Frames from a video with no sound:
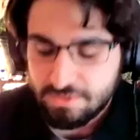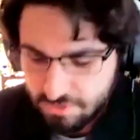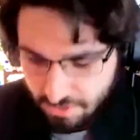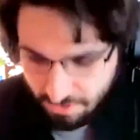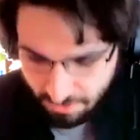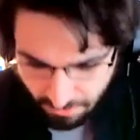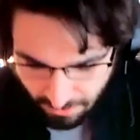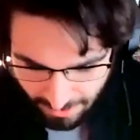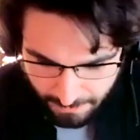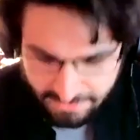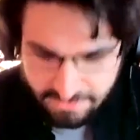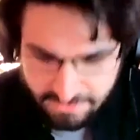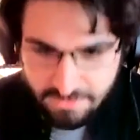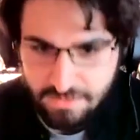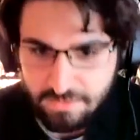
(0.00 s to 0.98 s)
So
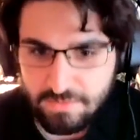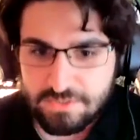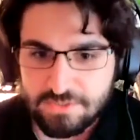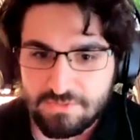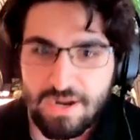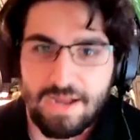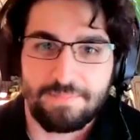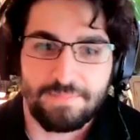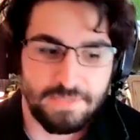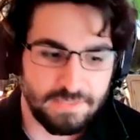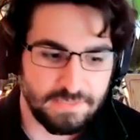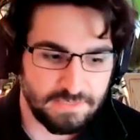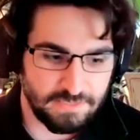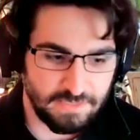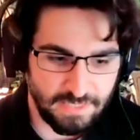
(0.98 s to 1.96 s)
basically, what Scrapp
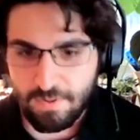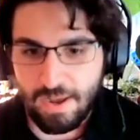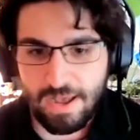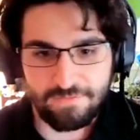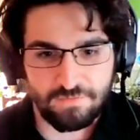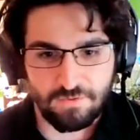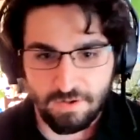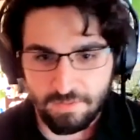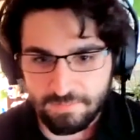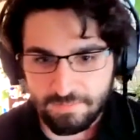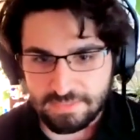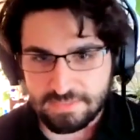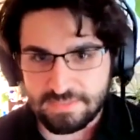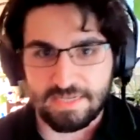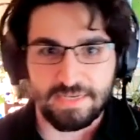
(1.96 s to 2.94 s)
is a platform
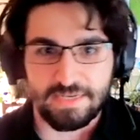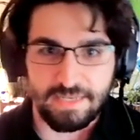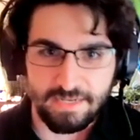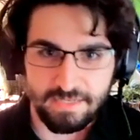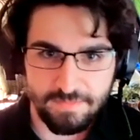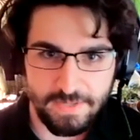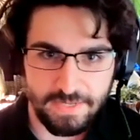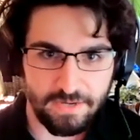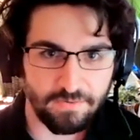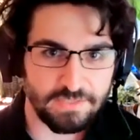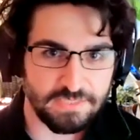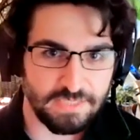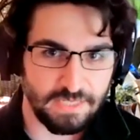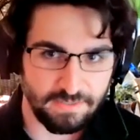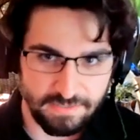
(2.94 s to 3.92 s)
that's dedicated to making
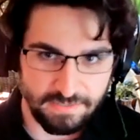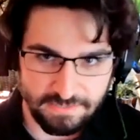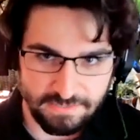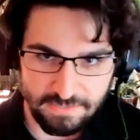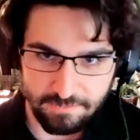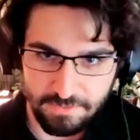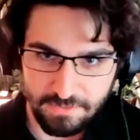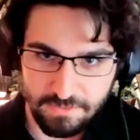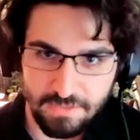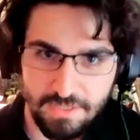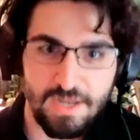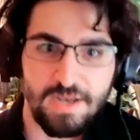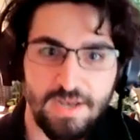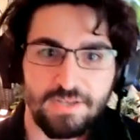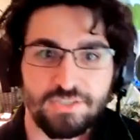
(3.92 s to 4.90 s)
recycling simple.
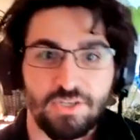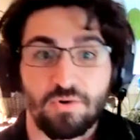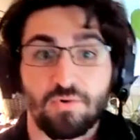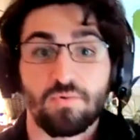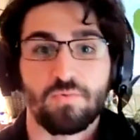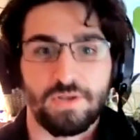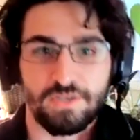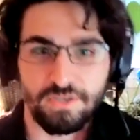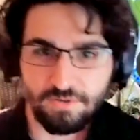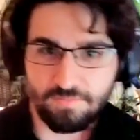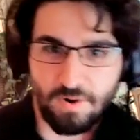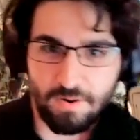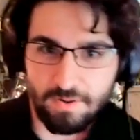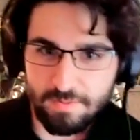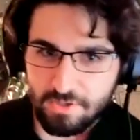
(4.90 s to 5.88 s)
So what you're
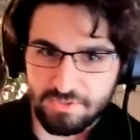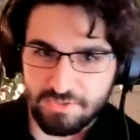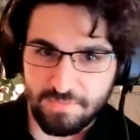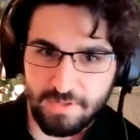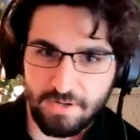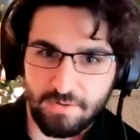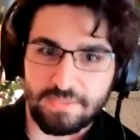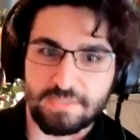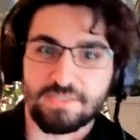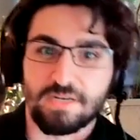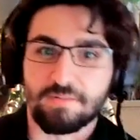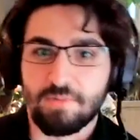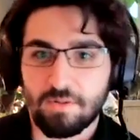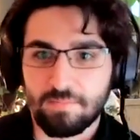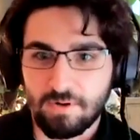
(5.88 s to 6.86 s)
probably most familiar with is
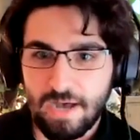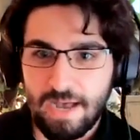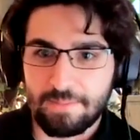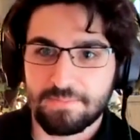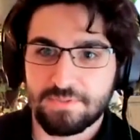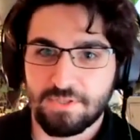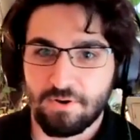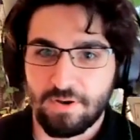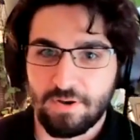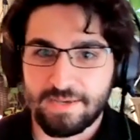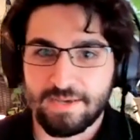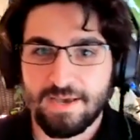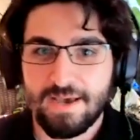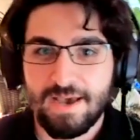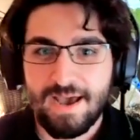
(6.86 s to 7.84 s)
our mobile app. So
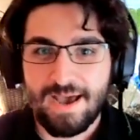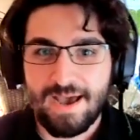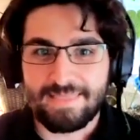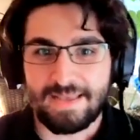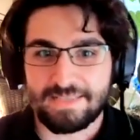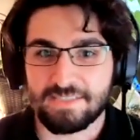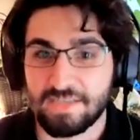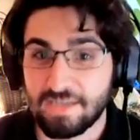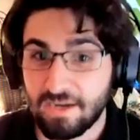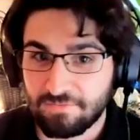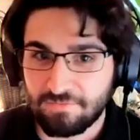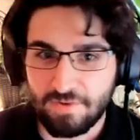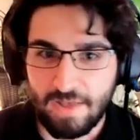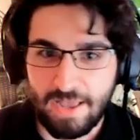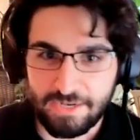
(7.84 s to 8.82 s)
like that's like our
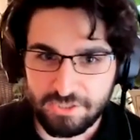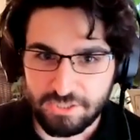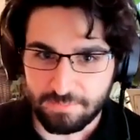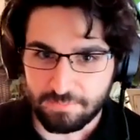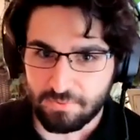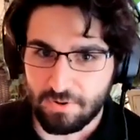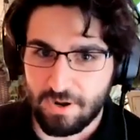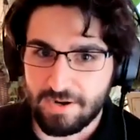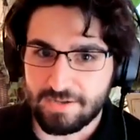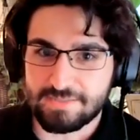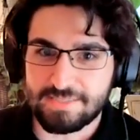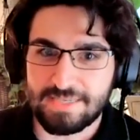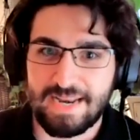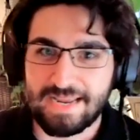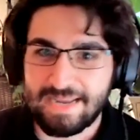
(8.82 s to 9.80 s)
flagship
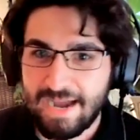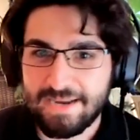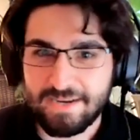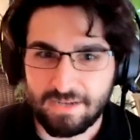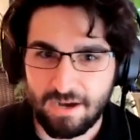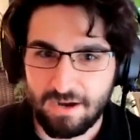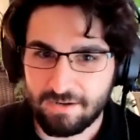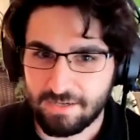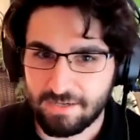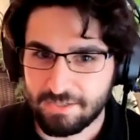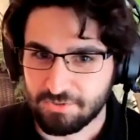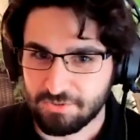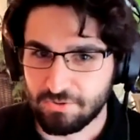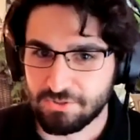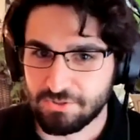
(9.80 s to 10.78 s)
product, and I kind of call it
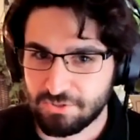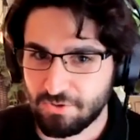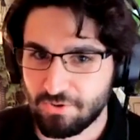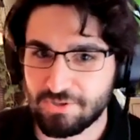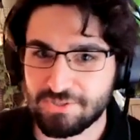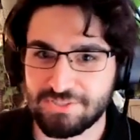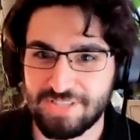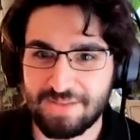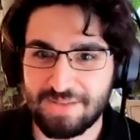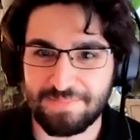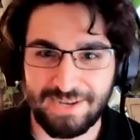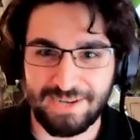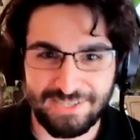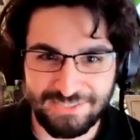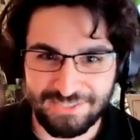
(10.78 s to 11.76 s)
a Trojan horse, not
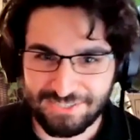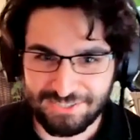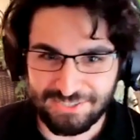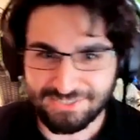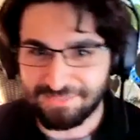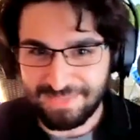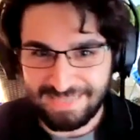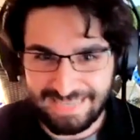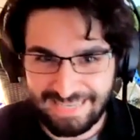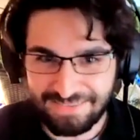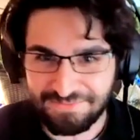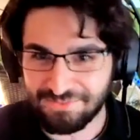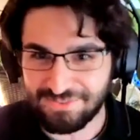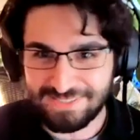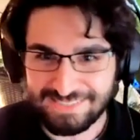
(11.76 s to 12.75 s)
because like there's something
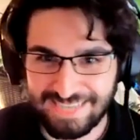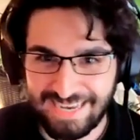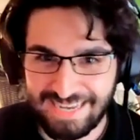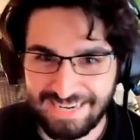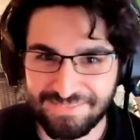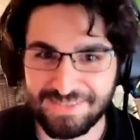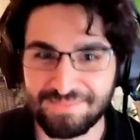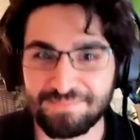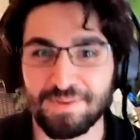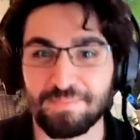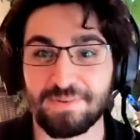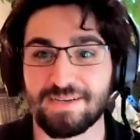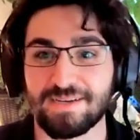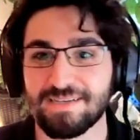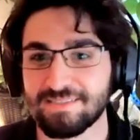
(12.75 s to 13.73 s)
evil inside of it,
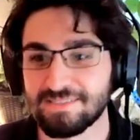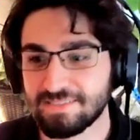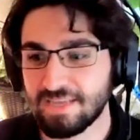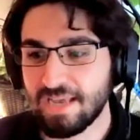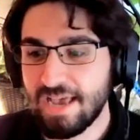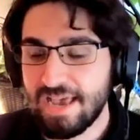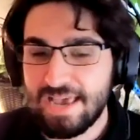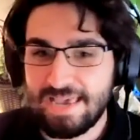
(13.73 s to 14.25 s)
but because